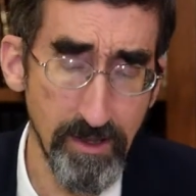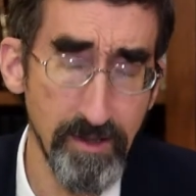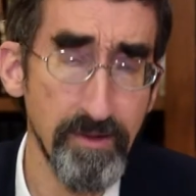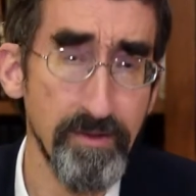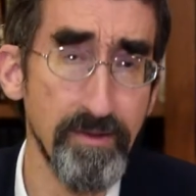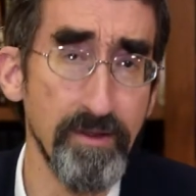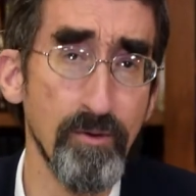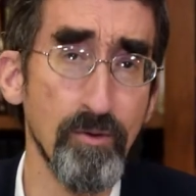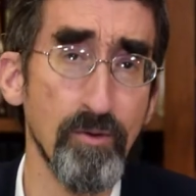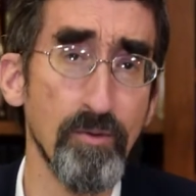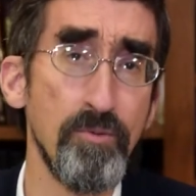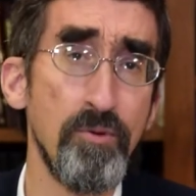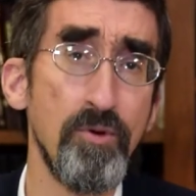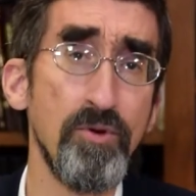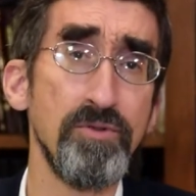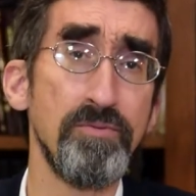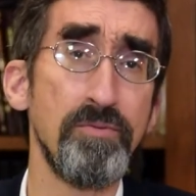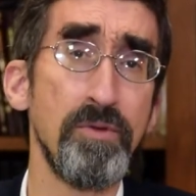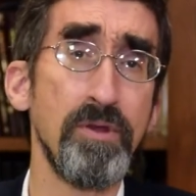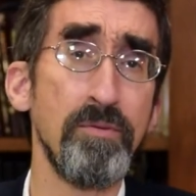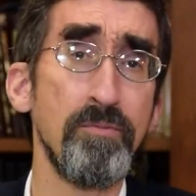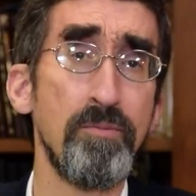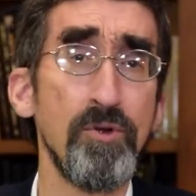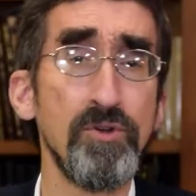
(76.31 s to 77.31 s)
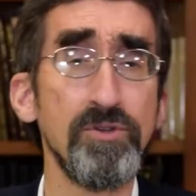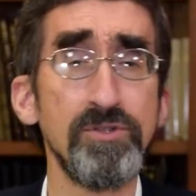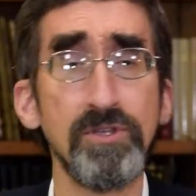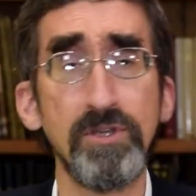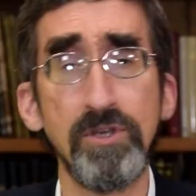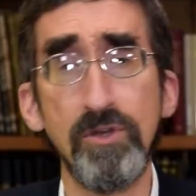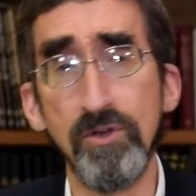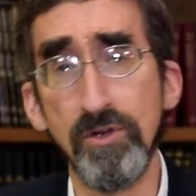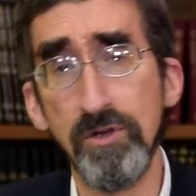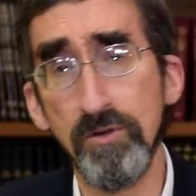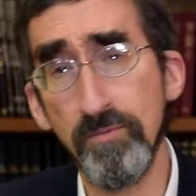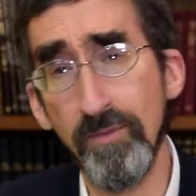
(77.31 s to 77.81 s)
they were being
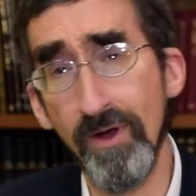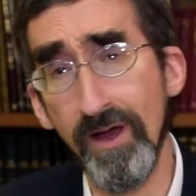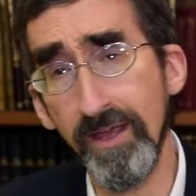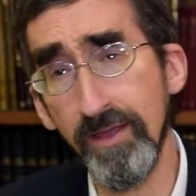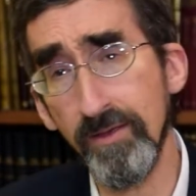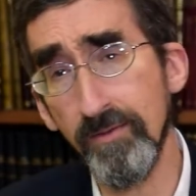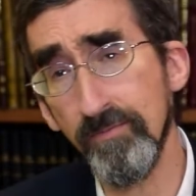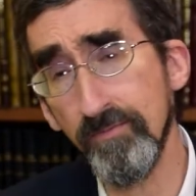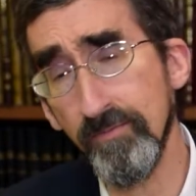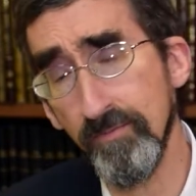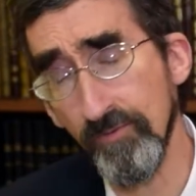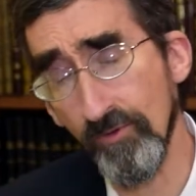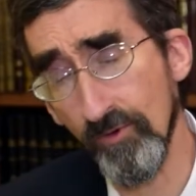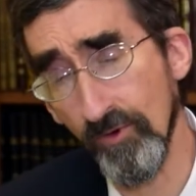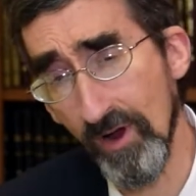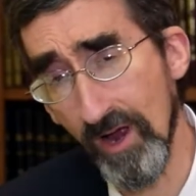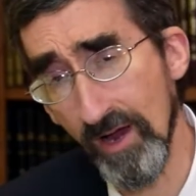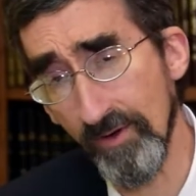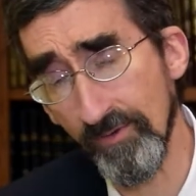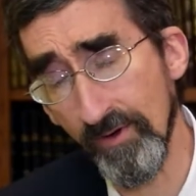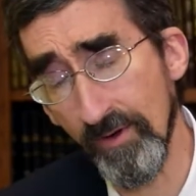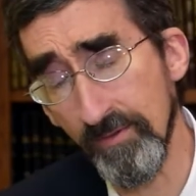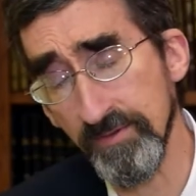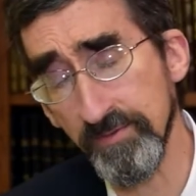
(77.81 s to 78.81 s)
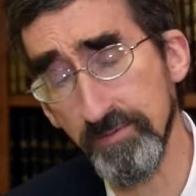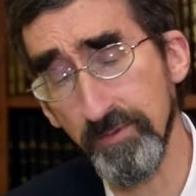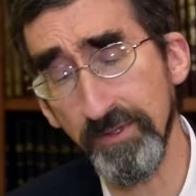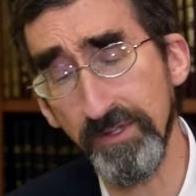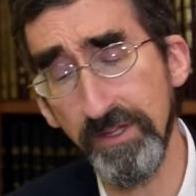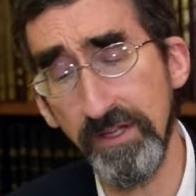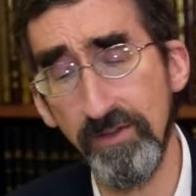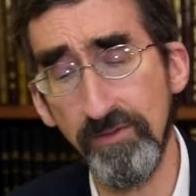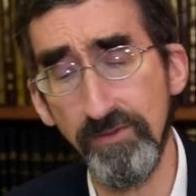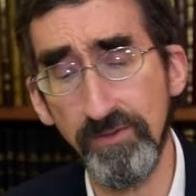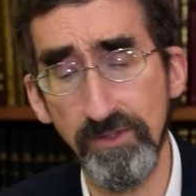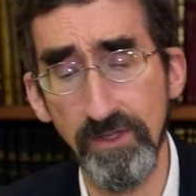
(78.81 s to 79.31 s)
persecuted by him for Abraham's
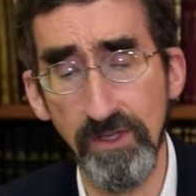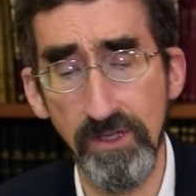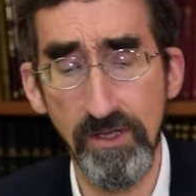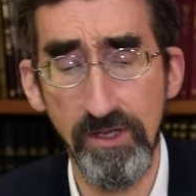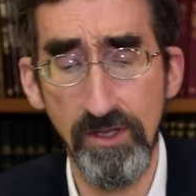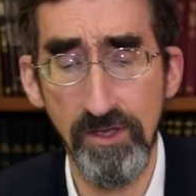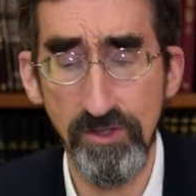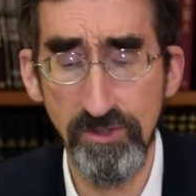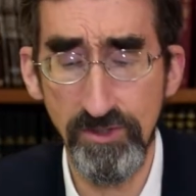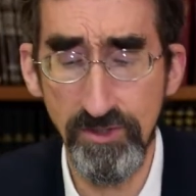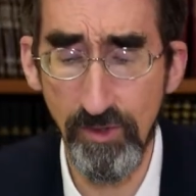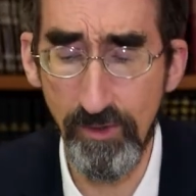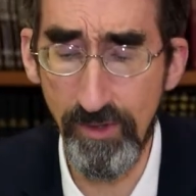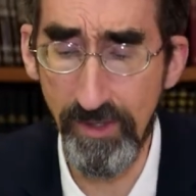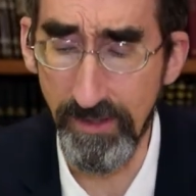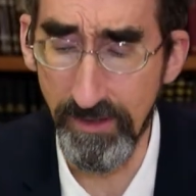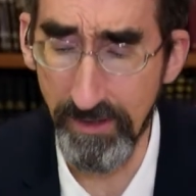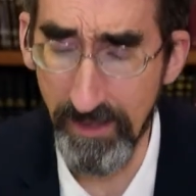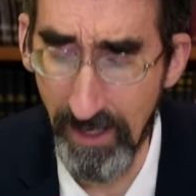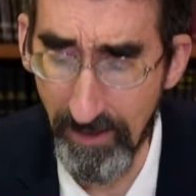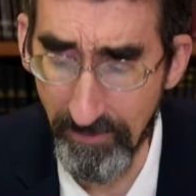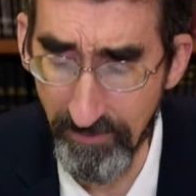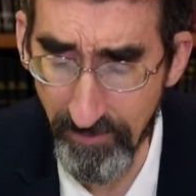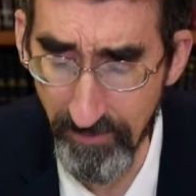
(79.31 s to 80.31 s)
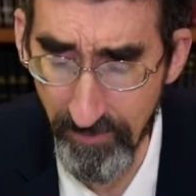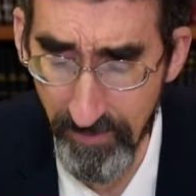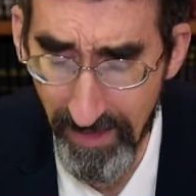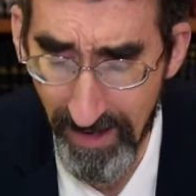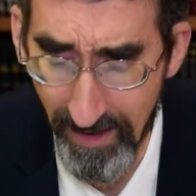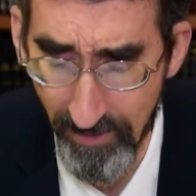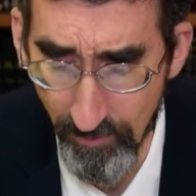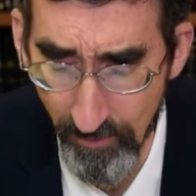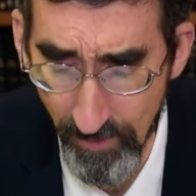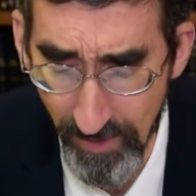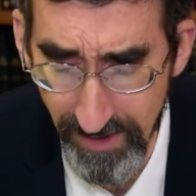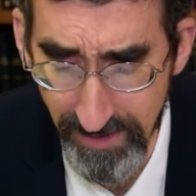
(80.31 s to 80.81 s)
beliefs, so he left for
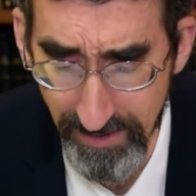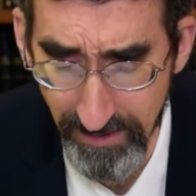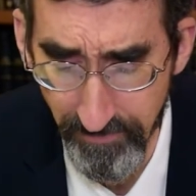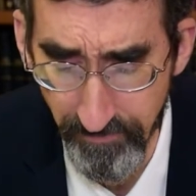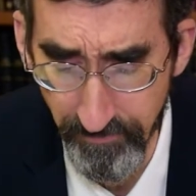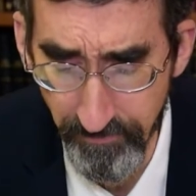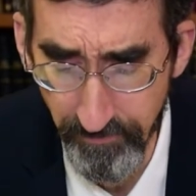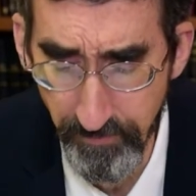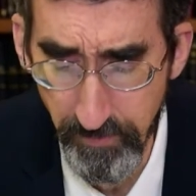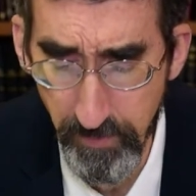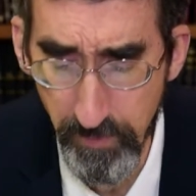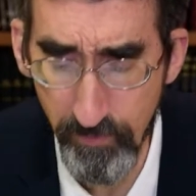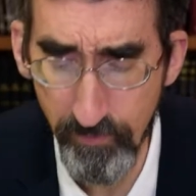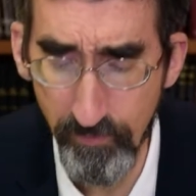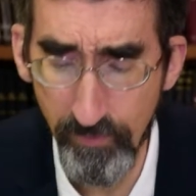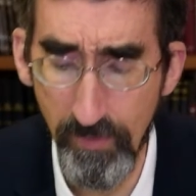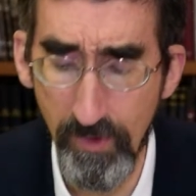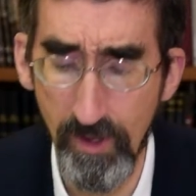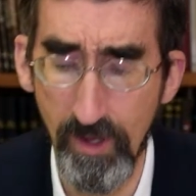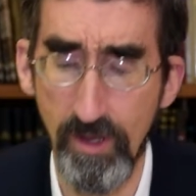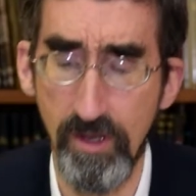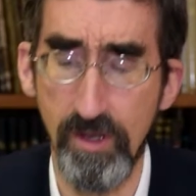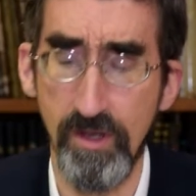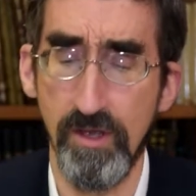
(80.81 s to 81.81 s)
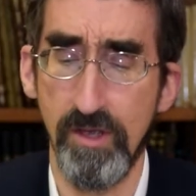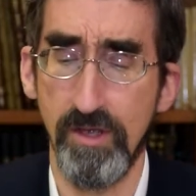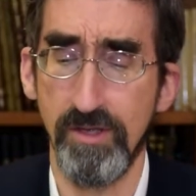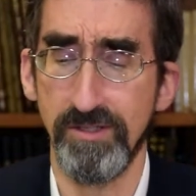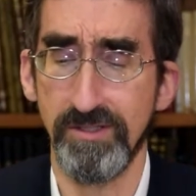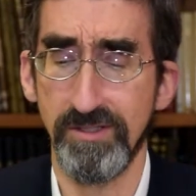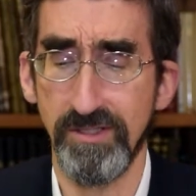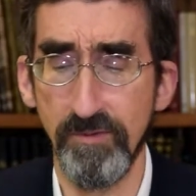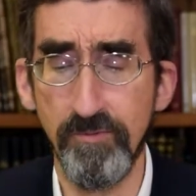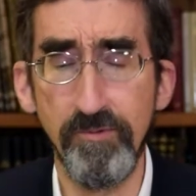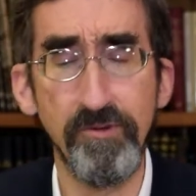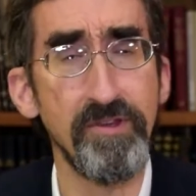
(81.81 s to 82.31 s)
that reason.
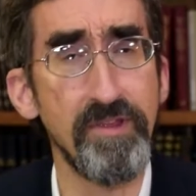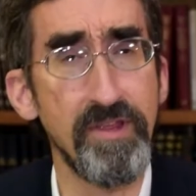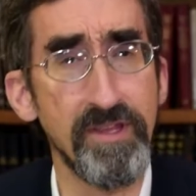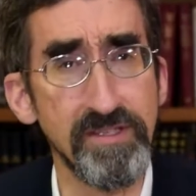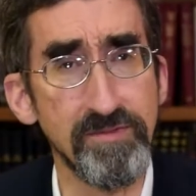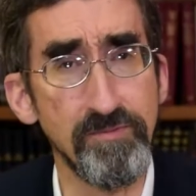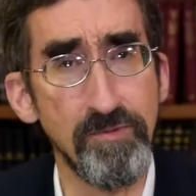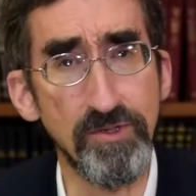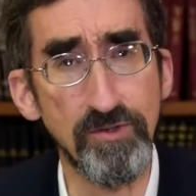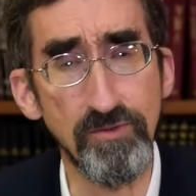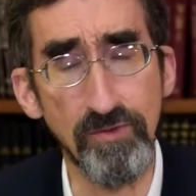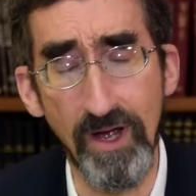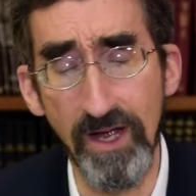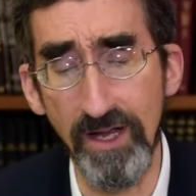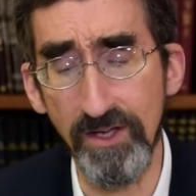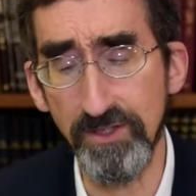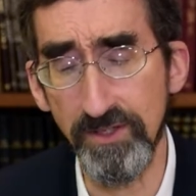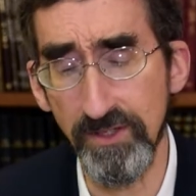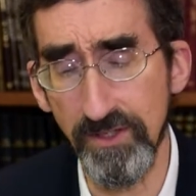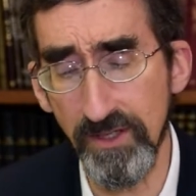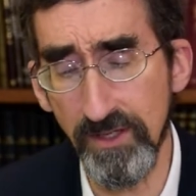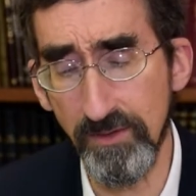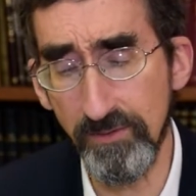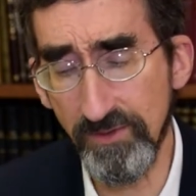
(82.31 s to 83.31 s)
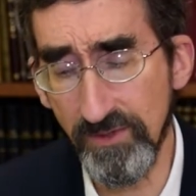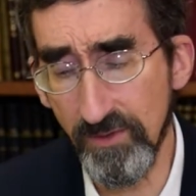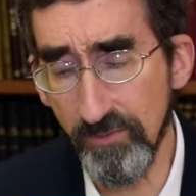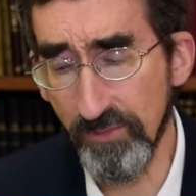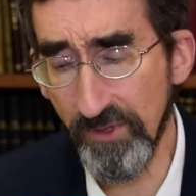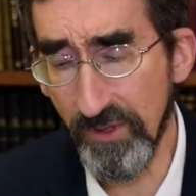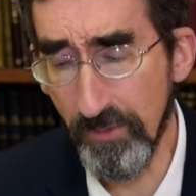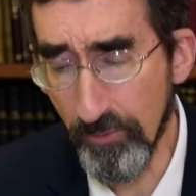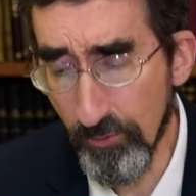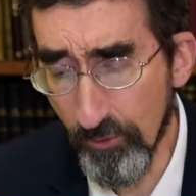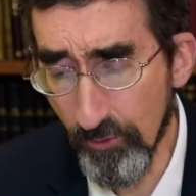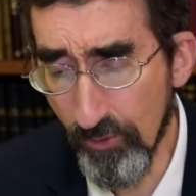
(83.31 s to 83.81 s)
Similarly, there's a Midrash that
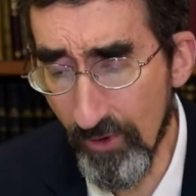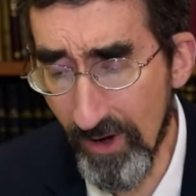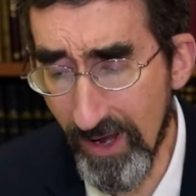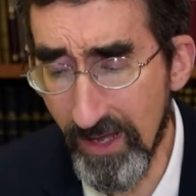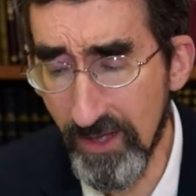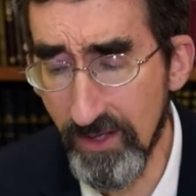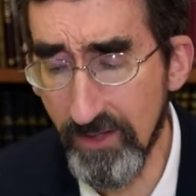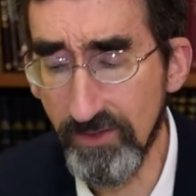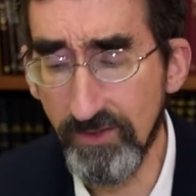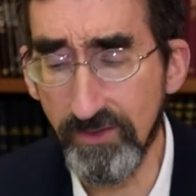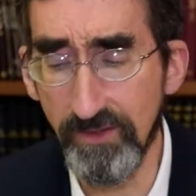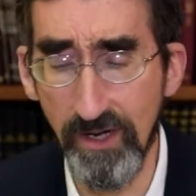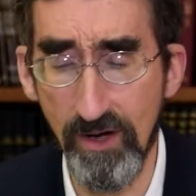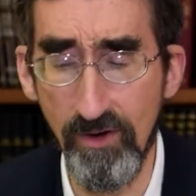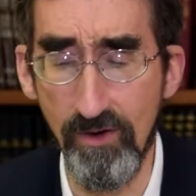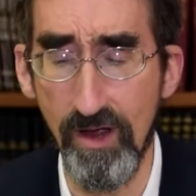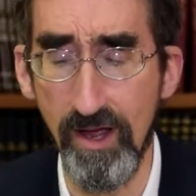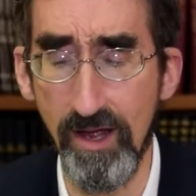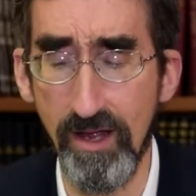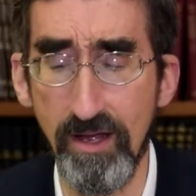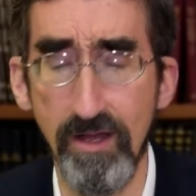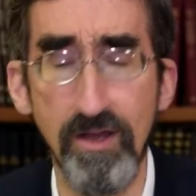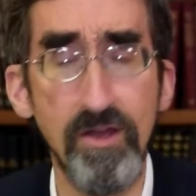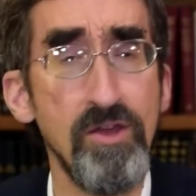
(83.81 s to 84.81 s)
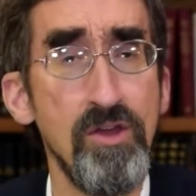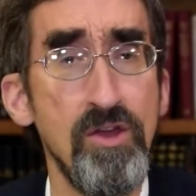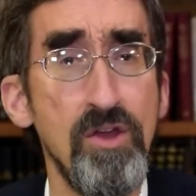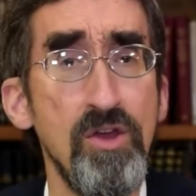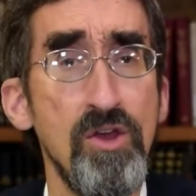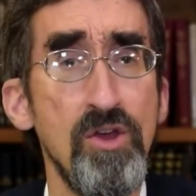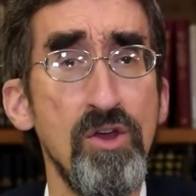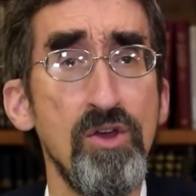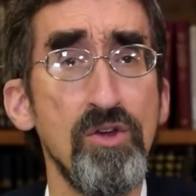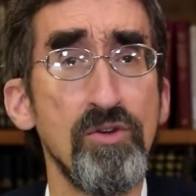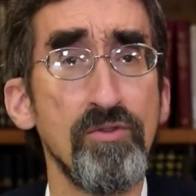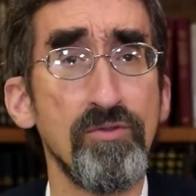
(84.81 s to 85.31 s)
simply praised Terach
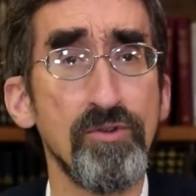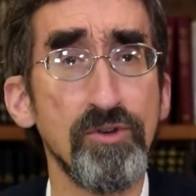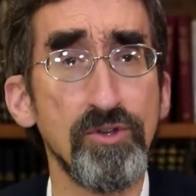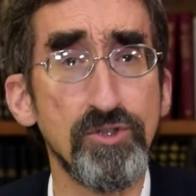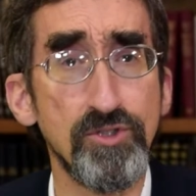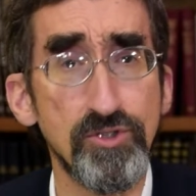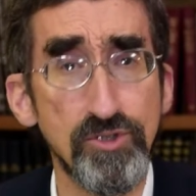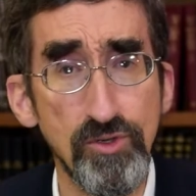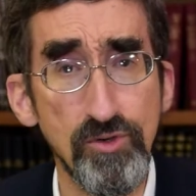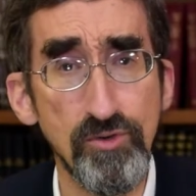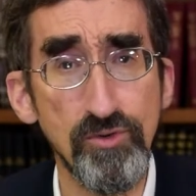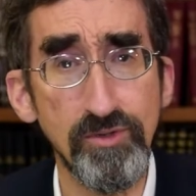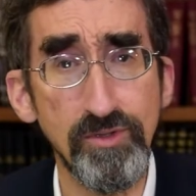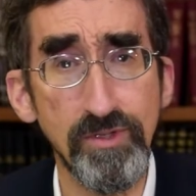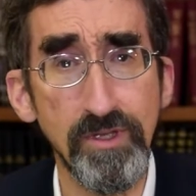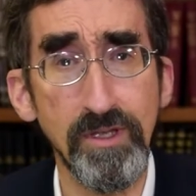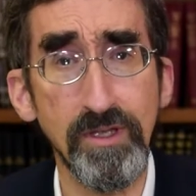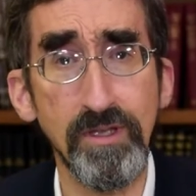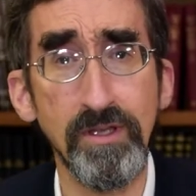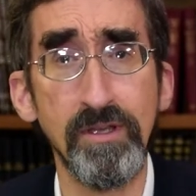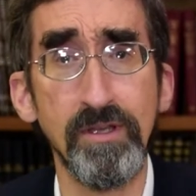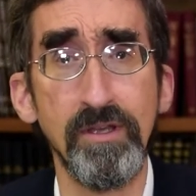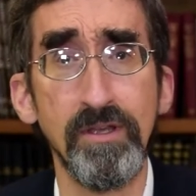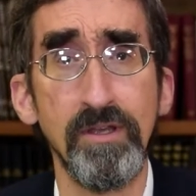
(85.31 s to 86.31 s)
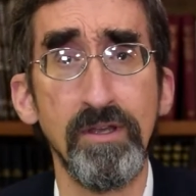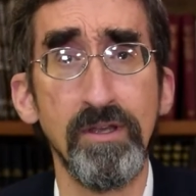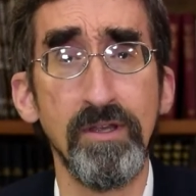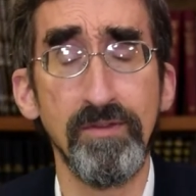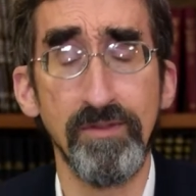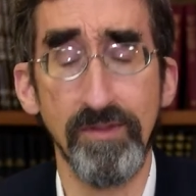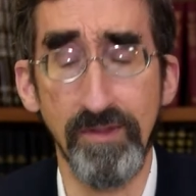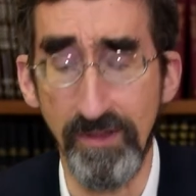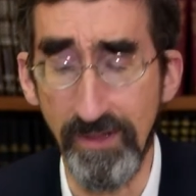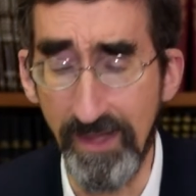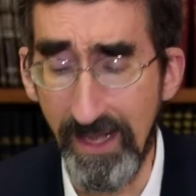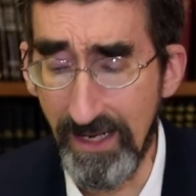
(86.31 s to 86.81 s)
for choosing
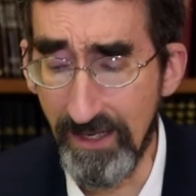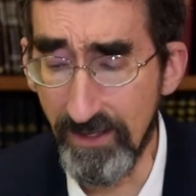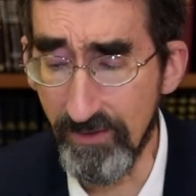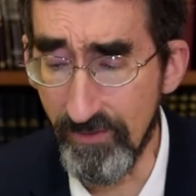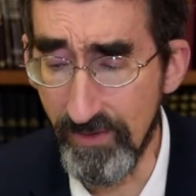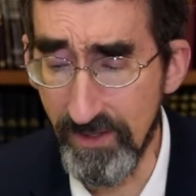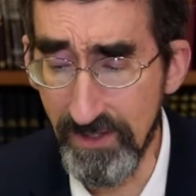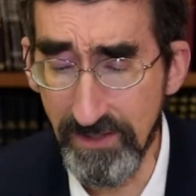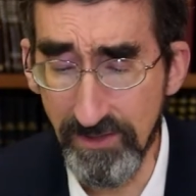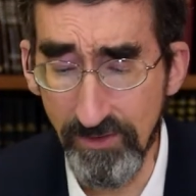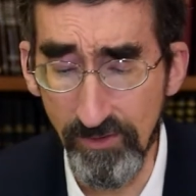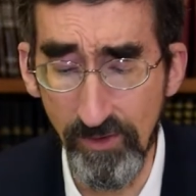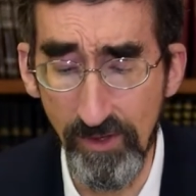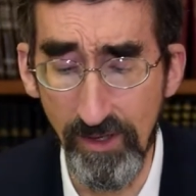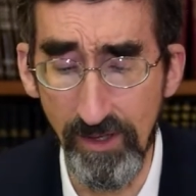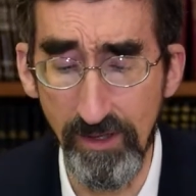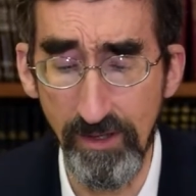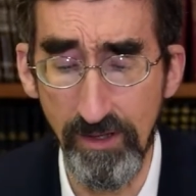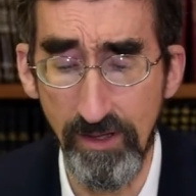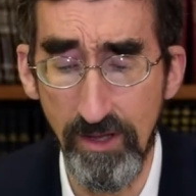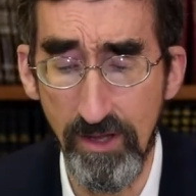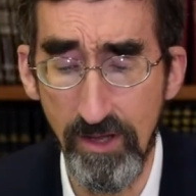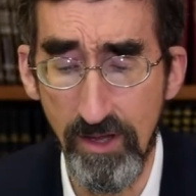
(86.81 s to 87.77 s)
the land of Israel